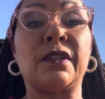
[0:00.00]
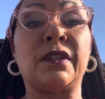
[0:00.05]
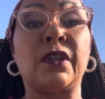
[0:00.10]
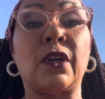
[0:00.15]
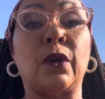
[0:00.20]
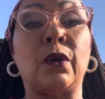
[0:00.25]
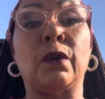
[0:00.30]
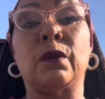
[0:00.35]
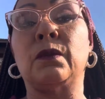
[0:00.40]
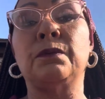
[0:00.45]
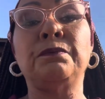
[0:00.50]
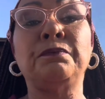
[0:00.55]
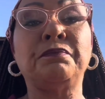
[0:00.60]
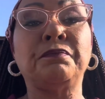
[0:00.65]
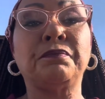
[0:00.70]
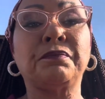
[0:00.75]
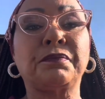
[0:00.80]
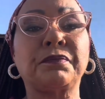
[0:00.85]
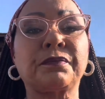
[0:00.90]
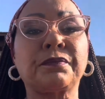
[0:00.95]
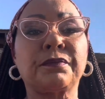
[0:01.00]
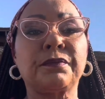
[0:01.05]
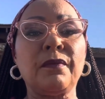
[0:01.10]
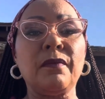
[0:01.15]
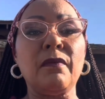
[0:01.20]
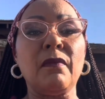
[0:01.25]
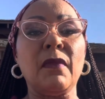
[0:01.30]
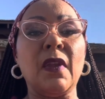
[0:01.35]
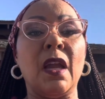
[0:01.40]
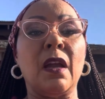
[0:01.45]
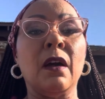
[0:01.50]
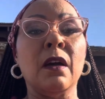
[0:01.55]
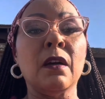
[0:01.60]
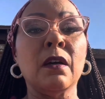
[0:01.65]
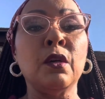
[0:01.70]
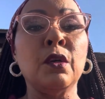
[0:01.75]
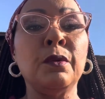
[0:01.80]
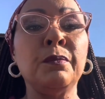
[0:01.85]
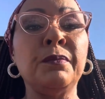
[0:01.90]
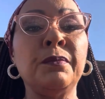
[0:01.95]
So
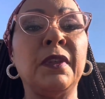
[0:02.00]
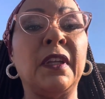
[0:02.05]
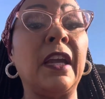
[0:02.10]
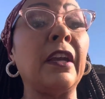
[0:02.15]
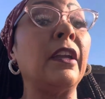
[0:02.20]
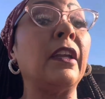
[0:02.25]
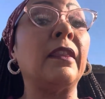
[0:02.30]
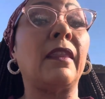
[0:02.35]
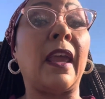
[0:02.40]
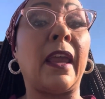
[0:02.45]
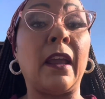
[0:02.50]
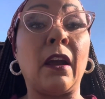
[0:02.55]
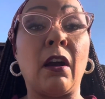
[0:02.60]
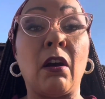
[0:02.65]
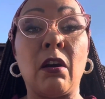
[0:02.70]
they